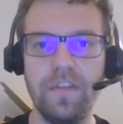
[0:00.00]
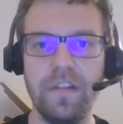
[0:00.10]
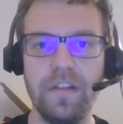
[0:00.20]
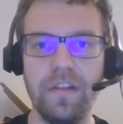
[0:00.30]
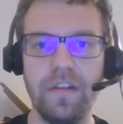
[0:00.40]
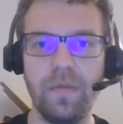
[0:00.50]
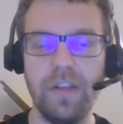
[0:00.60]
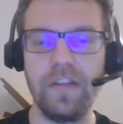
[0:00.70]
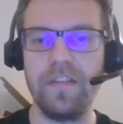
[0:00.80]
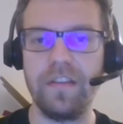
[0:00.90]
still
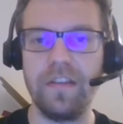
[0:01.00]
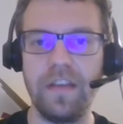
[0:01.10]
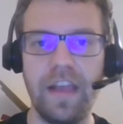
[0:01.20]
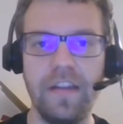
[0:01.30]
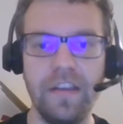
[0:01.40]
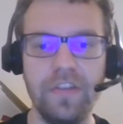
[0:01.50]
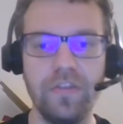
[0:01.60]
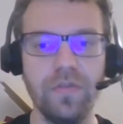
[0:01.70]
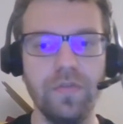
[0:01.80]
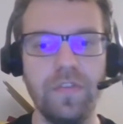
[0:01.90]
quickly see any
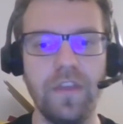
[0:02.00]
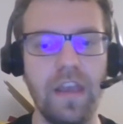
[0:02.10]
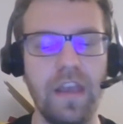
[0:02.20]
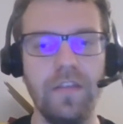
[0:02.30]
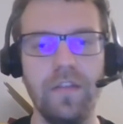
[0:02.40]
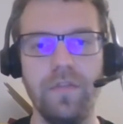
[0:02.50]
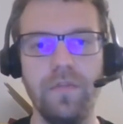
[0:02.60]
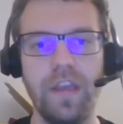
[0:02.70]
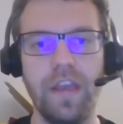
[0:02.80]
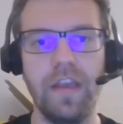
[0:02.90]
issues and
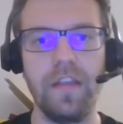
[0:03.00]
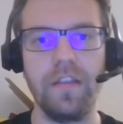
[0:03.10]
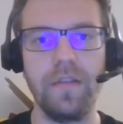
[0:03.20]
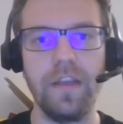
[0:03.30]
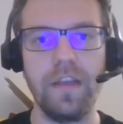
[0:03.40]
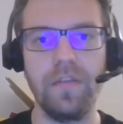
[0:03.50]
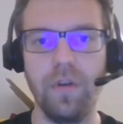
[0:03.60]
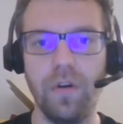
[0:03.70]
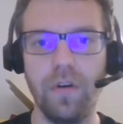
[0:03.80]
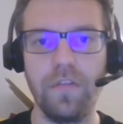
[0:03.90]
you can
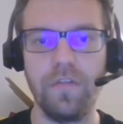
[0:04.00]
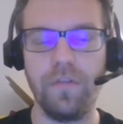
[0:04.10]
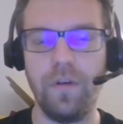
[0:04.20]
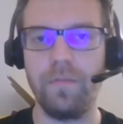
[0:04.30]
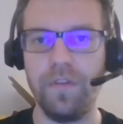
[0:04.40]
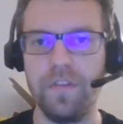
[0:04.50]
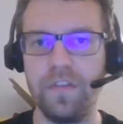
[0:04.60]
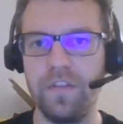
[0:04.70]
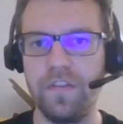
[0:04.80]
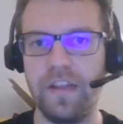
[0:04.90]
ignore false
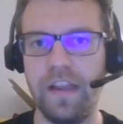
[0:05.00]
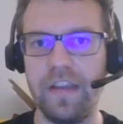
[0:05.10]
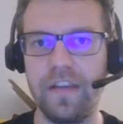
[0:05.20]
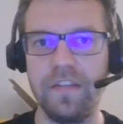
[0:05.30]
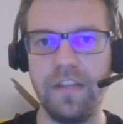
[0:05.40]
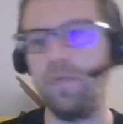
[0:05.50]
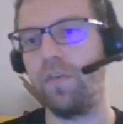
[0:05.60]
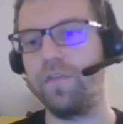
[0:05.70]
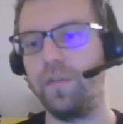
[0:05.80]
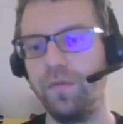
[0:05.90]
positives like
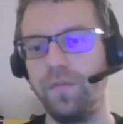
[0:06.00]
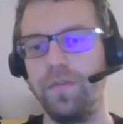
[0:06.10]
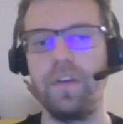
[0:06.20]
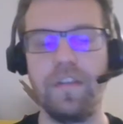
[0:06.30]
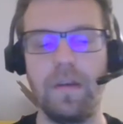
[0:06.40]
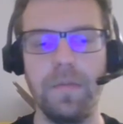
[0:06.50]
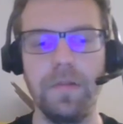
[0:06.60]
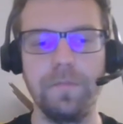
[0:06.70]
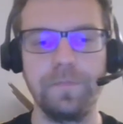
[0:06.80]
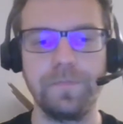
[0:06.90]
network flukes, for example